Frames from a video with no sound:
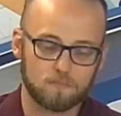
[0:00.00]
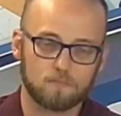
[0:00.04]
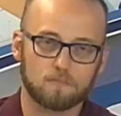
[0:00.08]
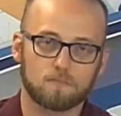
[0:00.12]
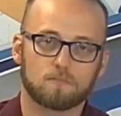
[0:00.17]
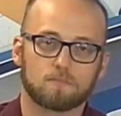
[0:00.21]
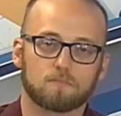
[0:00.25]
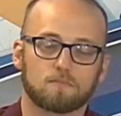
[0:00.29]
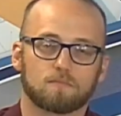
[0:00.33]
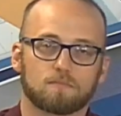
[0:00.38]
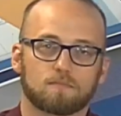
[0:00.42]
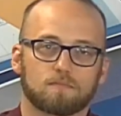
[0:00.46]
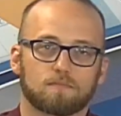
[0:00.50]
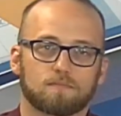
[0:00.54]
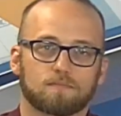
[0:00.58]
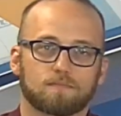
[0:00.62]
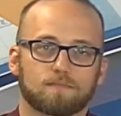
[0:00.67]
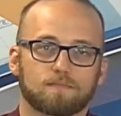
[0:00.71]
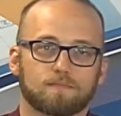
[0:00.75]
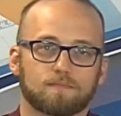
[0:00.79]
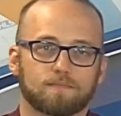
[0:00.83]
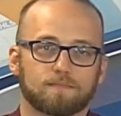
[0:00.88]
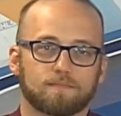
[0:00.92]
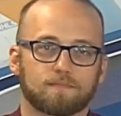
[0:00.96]

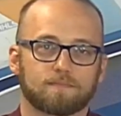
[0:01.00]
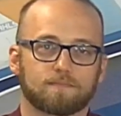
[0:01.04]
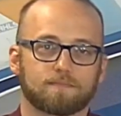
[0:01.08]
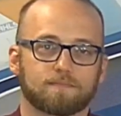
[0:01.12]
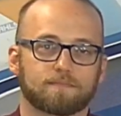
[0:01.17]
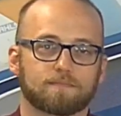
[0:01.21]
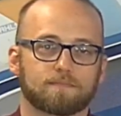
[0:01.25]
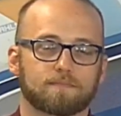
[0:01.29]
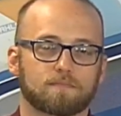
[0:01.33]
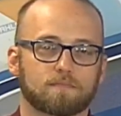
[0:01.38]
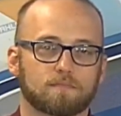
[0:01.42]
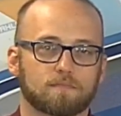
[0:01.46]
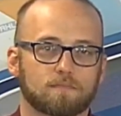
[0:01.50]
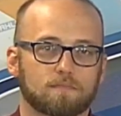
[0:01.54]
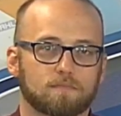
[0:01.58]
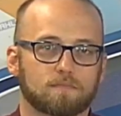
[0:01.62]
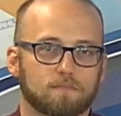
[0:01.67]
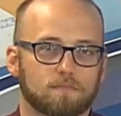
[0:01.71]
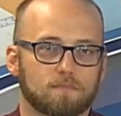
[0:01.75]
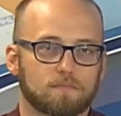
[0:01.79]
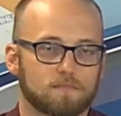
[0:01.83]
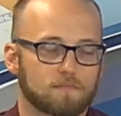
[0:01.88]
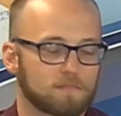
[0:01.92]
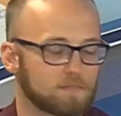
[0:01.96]

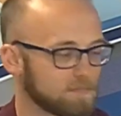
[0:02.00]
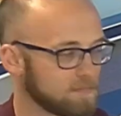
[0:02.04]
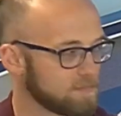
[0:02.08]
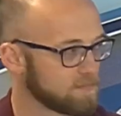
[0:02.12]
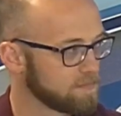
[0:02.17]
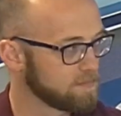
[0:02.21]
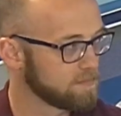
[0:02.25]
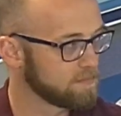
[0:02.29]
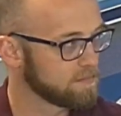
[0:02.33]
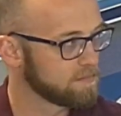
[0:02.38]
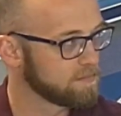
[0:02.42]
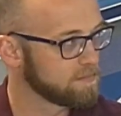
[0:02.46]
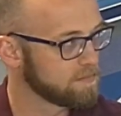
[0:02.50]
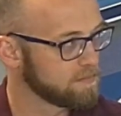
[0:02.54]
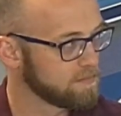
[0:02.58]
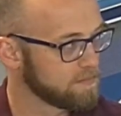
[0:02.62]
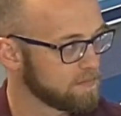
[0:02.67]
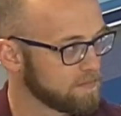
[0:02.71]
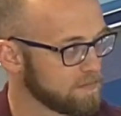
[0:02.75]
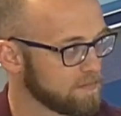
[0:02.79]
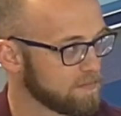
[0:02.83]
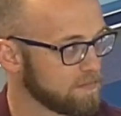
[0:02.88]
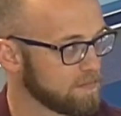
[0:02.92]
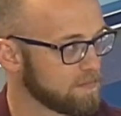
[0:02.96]

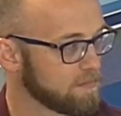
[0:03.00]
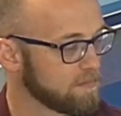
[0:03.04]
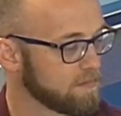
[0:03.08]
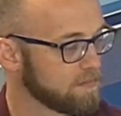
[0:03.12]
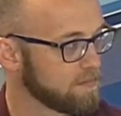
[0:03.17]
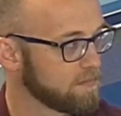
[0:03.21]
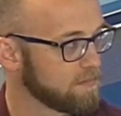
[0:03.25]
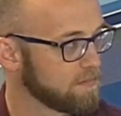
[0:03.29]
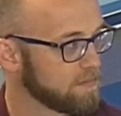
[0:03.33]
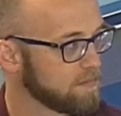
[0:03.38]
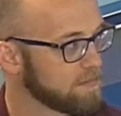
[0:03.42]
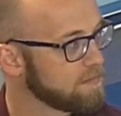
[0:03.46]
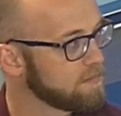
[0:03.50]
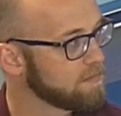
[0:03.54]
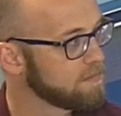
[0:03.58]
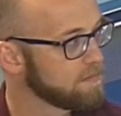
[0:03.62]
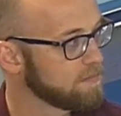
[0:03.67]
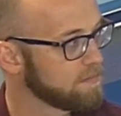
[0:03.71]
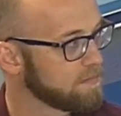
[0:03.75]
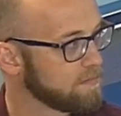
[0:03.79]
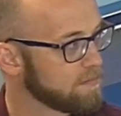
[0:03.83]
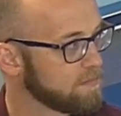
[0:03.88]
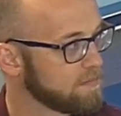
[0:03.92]
The person shown says nothing.